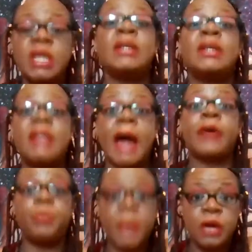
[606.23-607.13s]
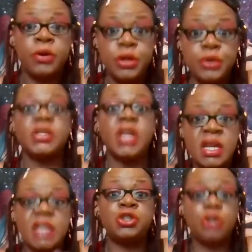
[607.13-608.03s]
In the documentary, you
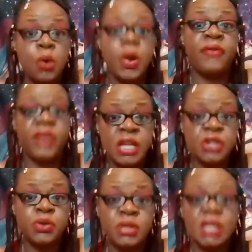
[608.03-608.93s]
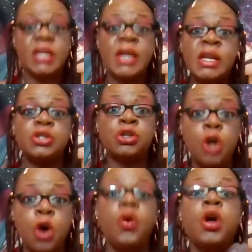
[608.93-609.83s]
saying that you don't have an interest in getting to
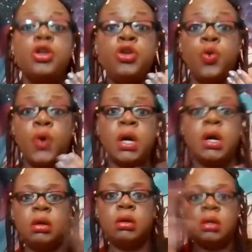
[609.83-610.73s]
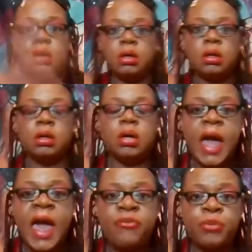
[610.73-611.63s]
know your
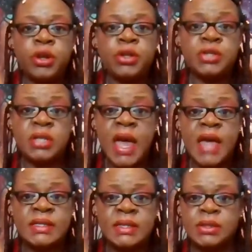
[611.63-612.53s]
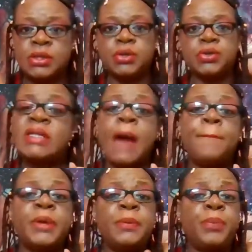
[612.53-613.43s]
half brothers and half sisters.
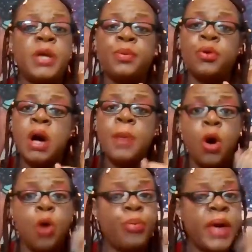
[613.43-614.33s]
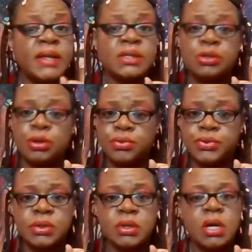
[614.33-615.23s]
Stop putting people up on
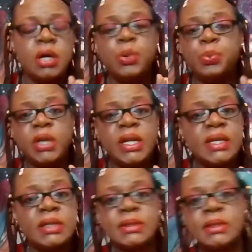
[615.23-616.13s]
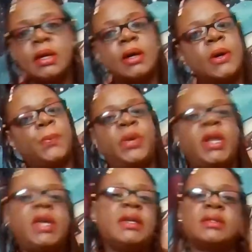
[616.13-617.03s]
pedestals. Please.
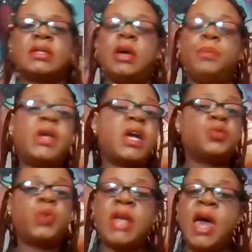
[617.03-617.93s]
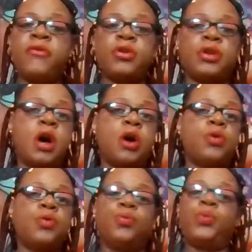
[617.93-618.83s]
Please. Because we never
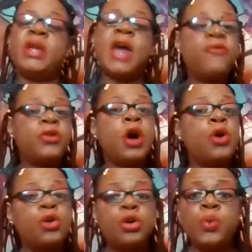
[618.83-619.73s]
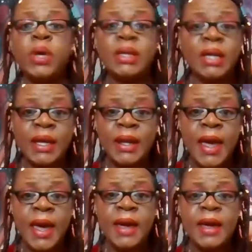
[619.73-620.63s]
know. We never know who we looking
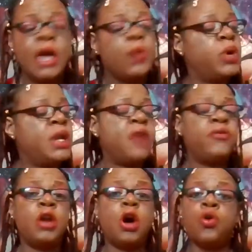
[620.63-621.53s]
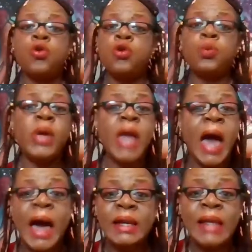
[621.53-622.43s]
at. We never know who we
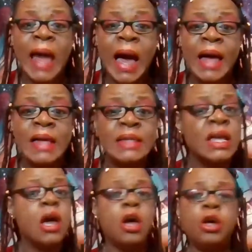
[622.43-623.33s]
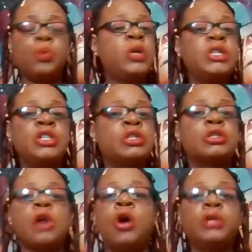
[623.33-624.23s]
idolize. We
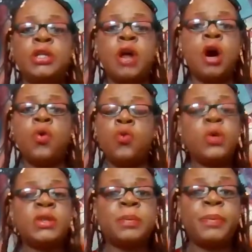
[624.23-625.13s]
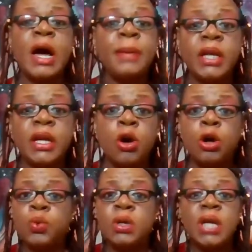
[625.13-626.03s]
just only know what the public or
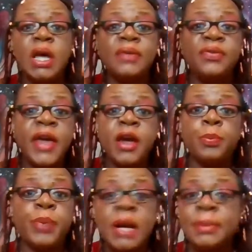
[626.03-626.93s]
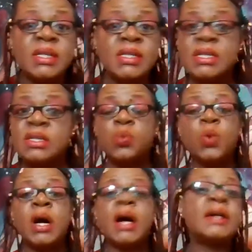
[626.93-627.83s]
what their publicists
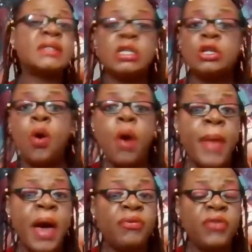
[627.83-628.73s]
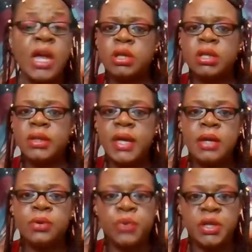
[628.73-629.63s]
want us to know about them.
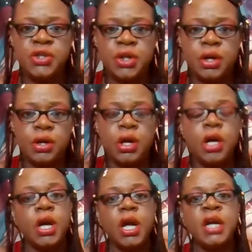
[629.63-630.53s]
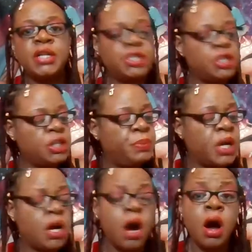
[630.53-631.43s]
King Richard. It should
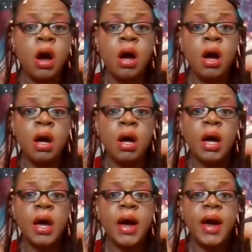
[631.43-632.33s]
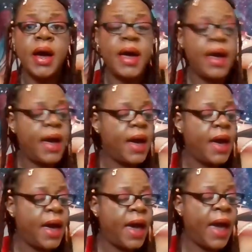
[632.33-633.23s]
be called
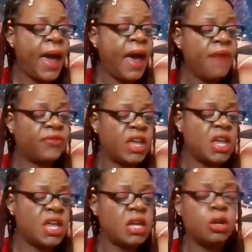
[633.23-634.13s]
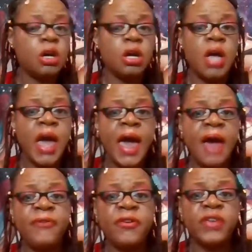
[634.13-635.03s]
Half King,
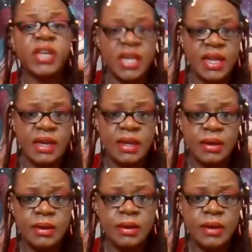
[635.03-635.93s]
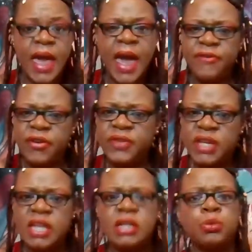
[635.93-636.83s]
Half of a King. Half of a
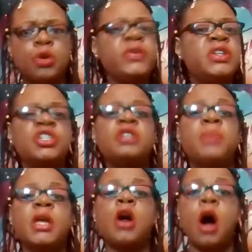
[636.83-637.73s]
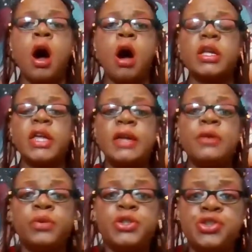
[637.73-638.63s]
King. The movie shouldn't be called
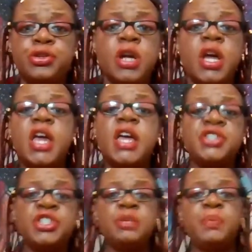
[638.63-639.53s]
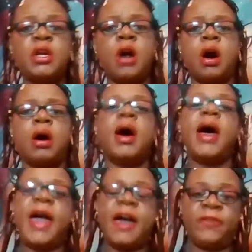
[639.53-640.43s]
King Richard. It should be called
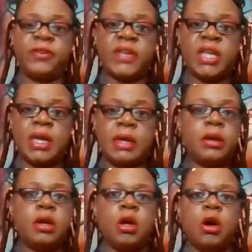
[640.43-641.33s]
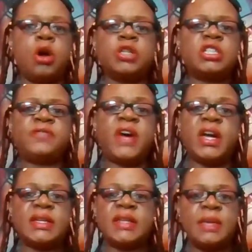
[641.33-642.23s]
Half of a King. Or just
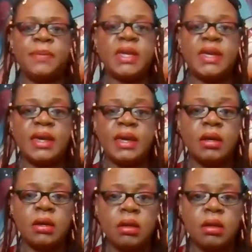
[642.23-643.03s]
fuck it, Debbie King.